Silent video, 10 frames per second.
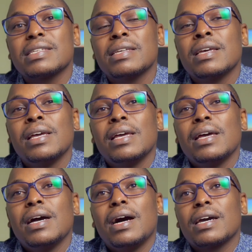is
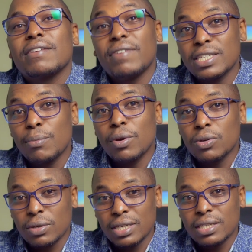a reversible
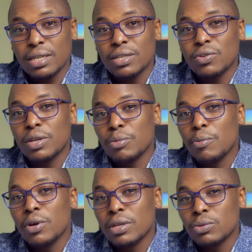condition. You can be
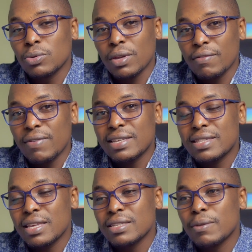able to reverse
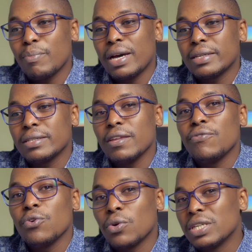this. But
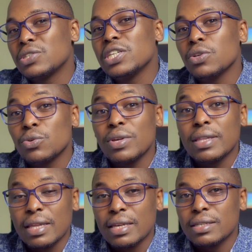if you continue
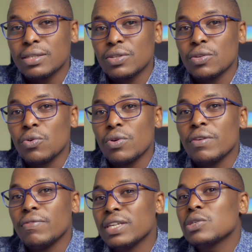doing this, you
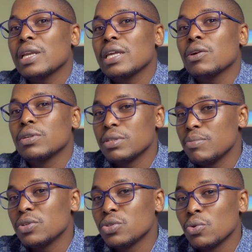eventually
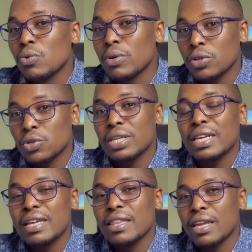contribute to
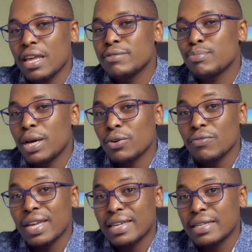shortening the lifespan
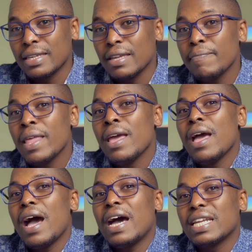of your kidney.
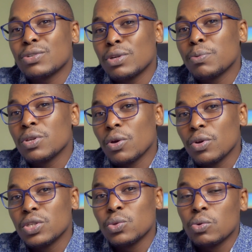And at one point, you're
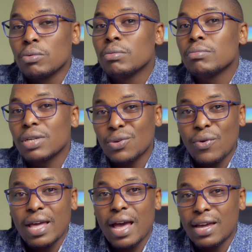going to
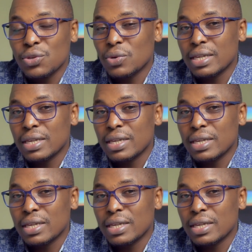require a new